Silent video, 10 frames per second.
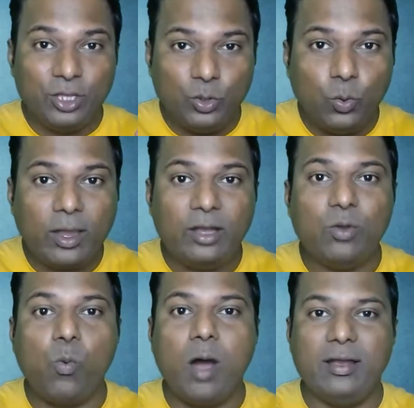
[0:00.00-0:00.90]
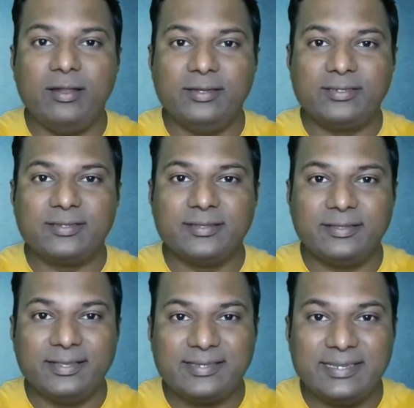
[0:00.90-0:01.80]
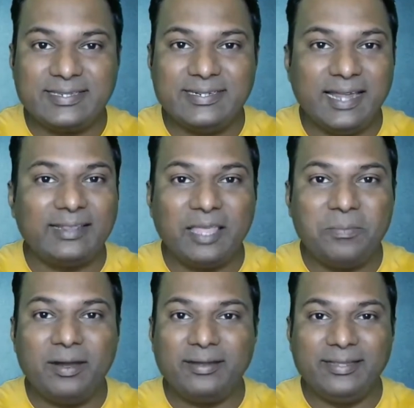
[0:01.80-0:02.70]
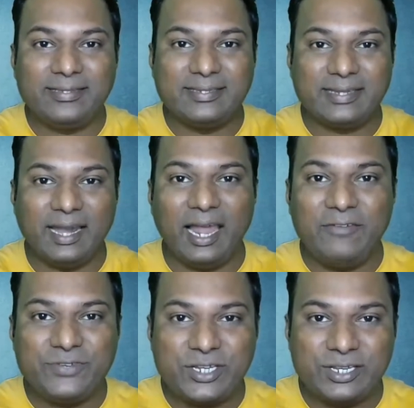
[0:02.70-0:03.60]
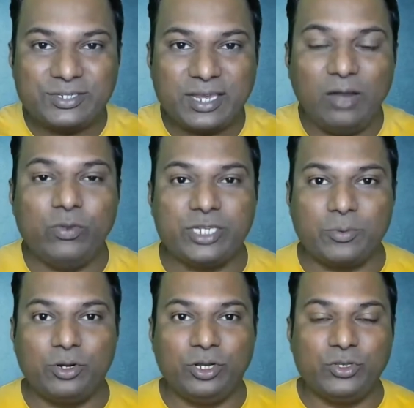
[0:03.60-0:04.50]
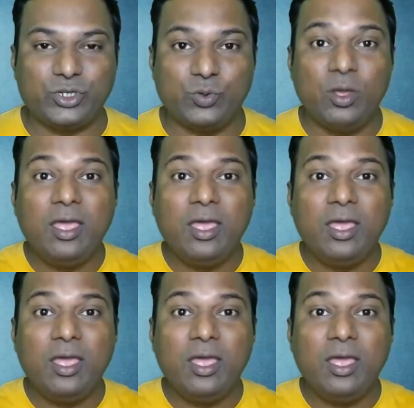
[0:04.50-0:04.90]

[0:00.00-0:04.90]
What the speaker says: You can do wonders. This is nothing but this is a life-changing skill which I'm going to teach you.